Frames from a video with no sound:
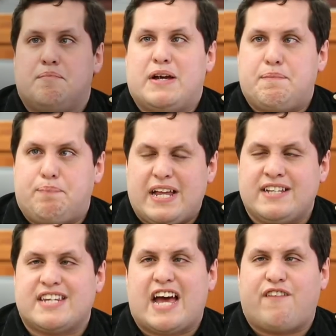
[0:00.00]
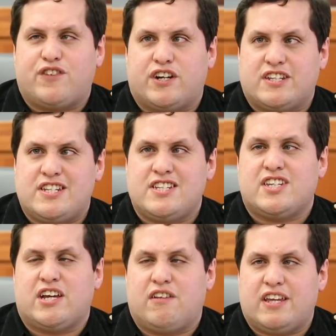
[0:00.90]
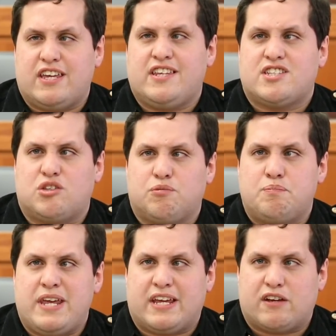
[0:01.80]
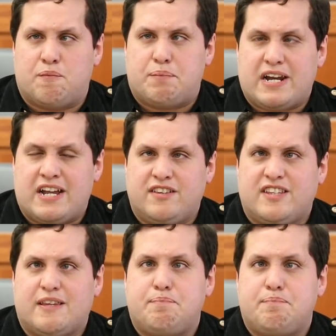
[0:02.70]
My plans after the GCL is to make Comparlante the